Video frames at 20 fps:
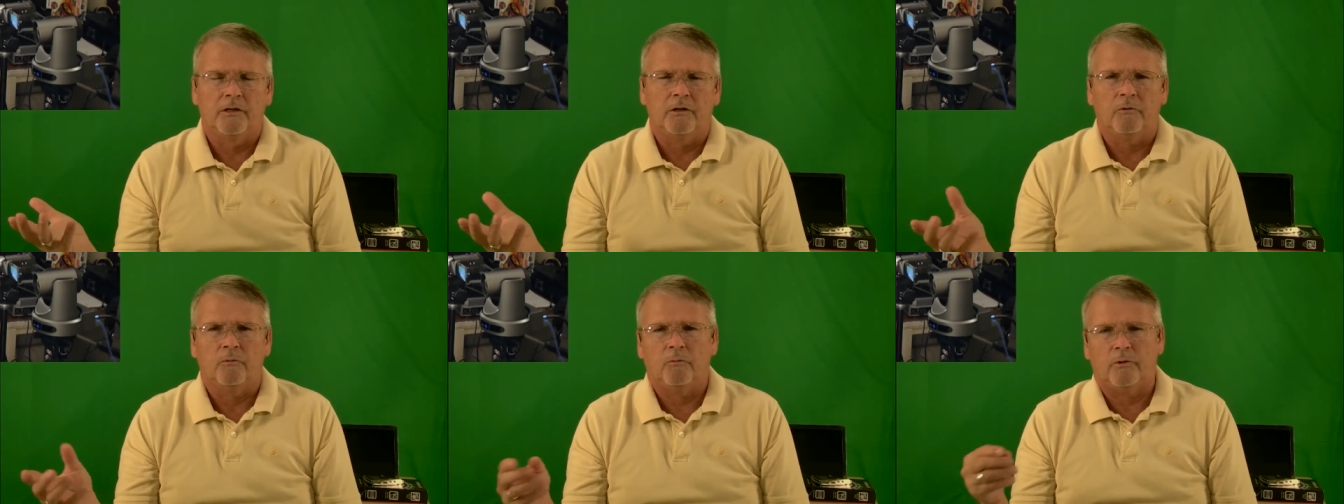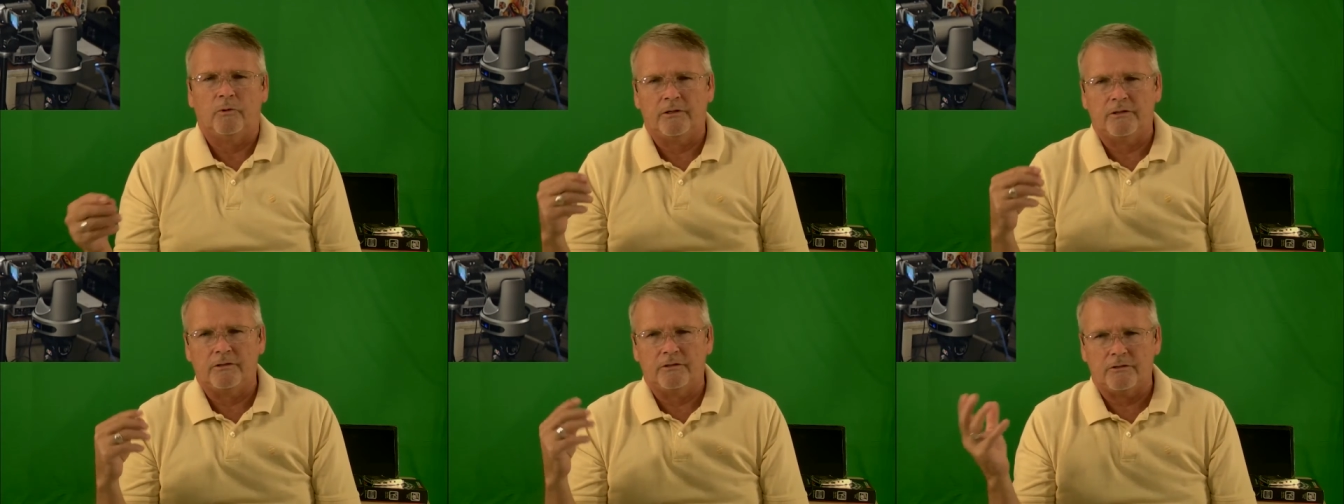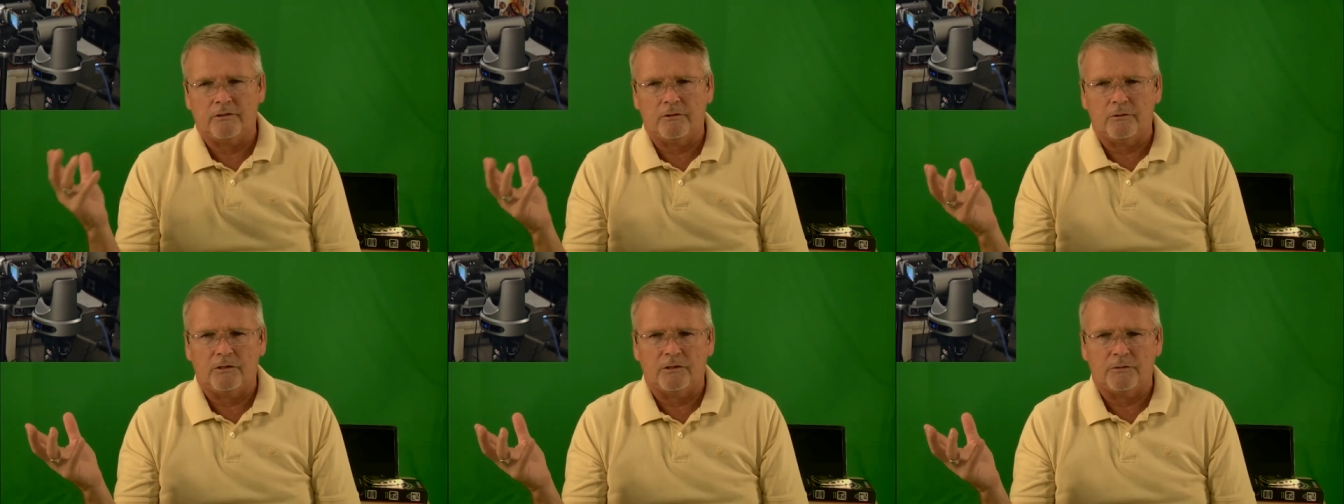One is
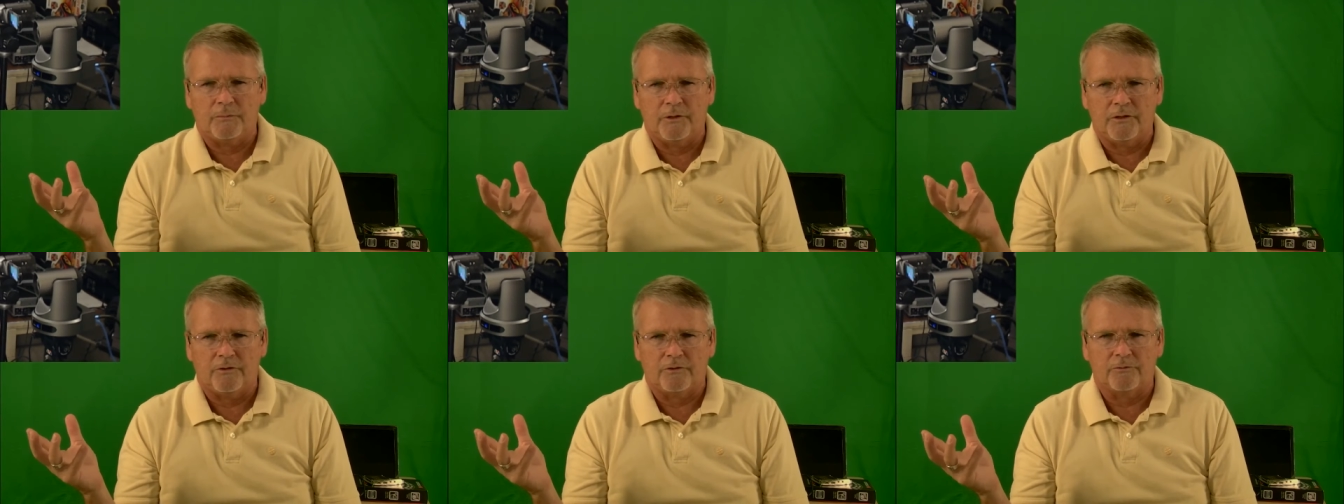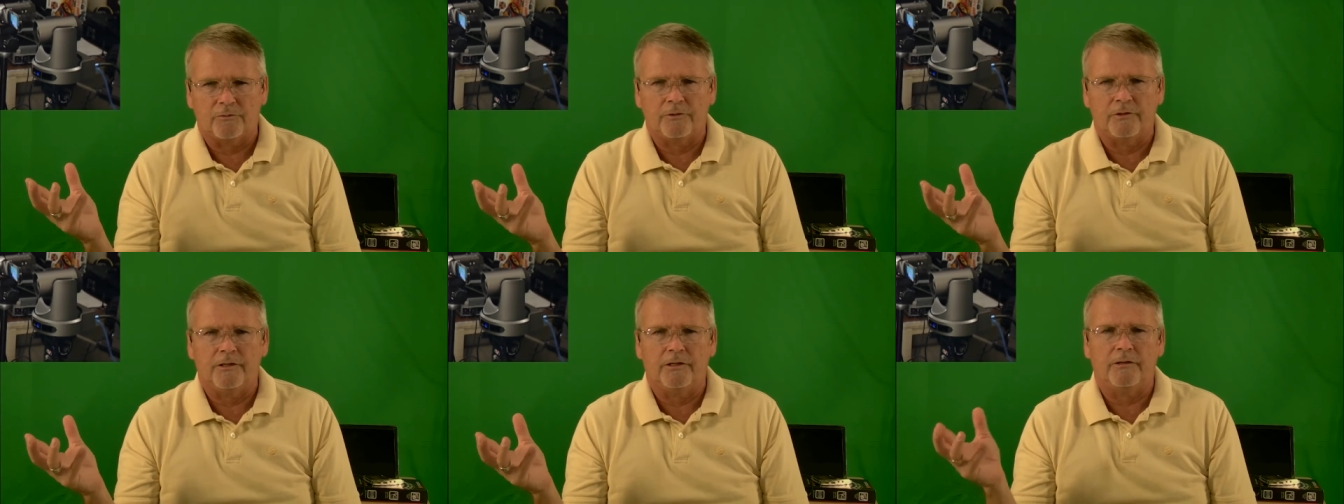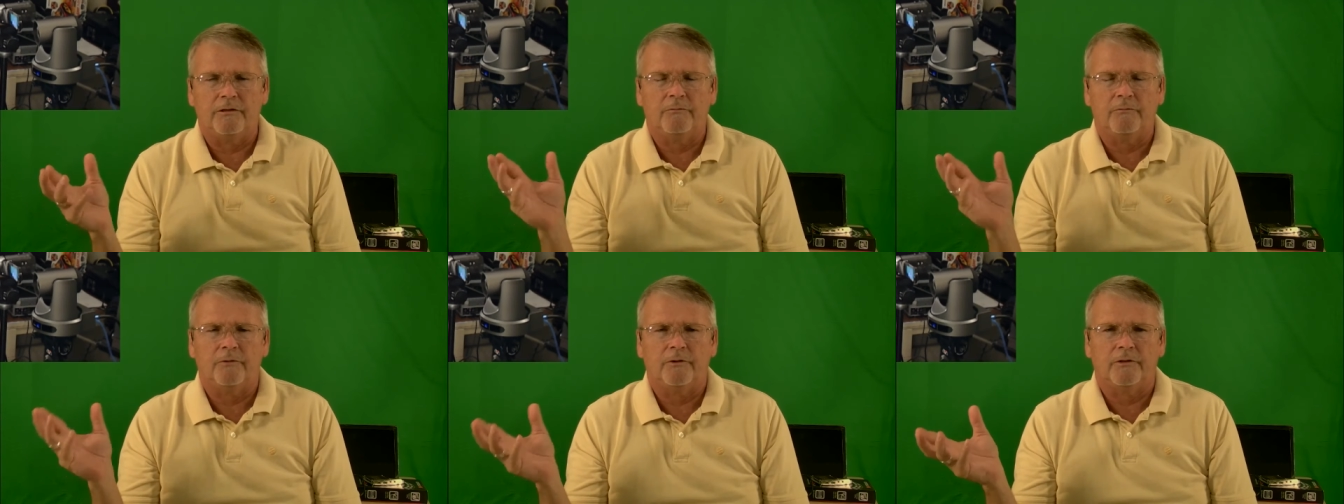the USB
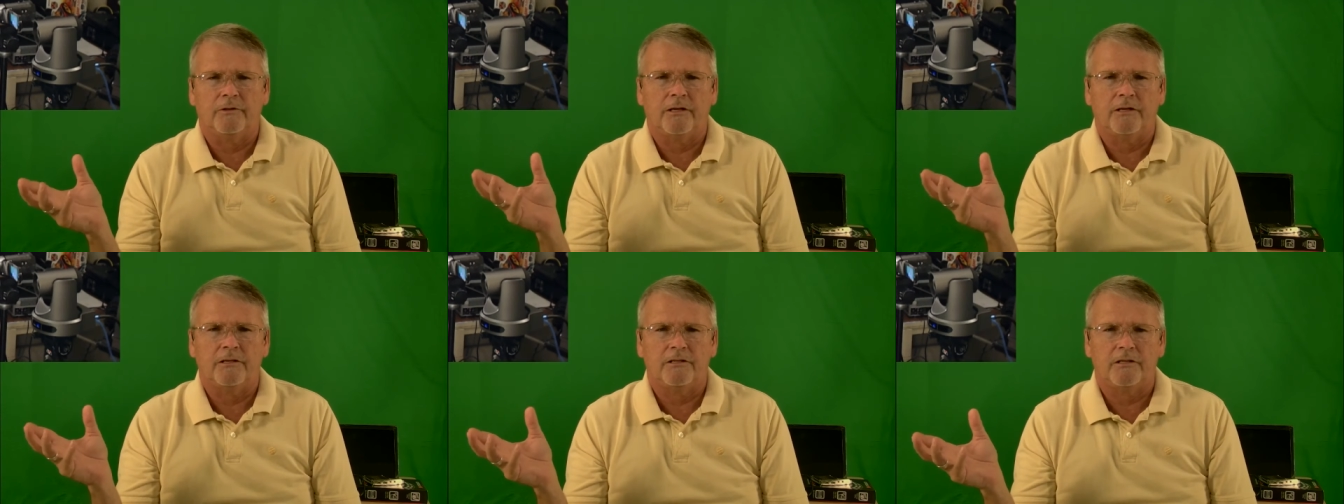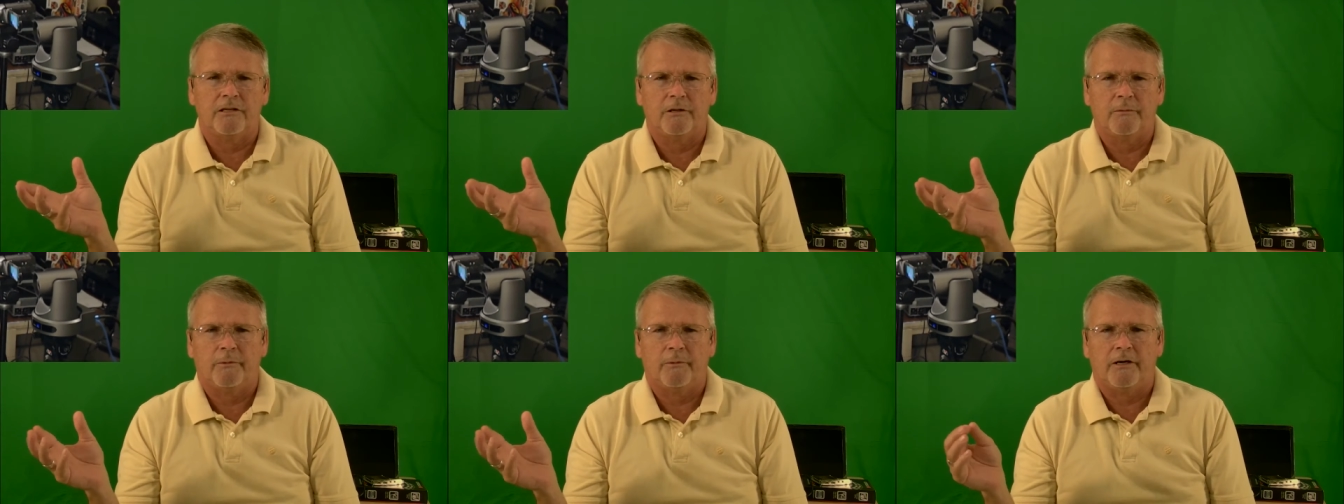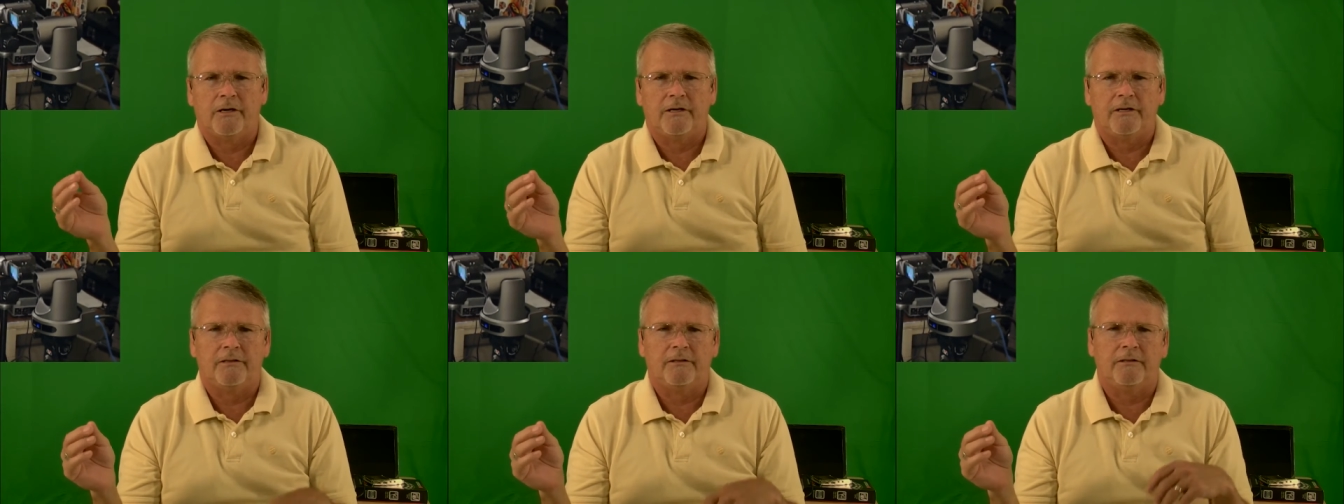3 with
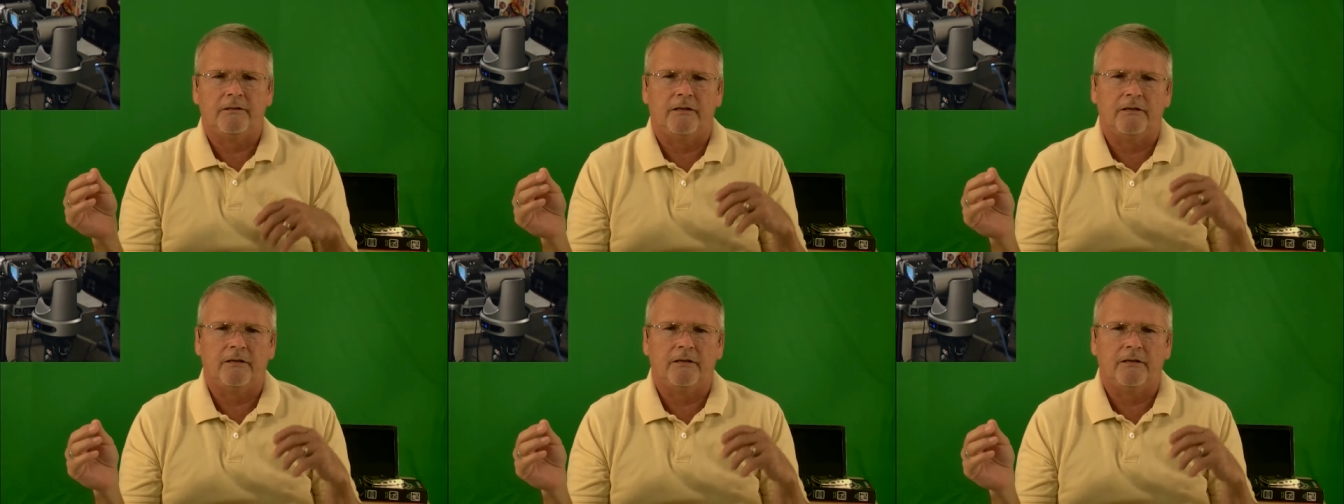HDMI,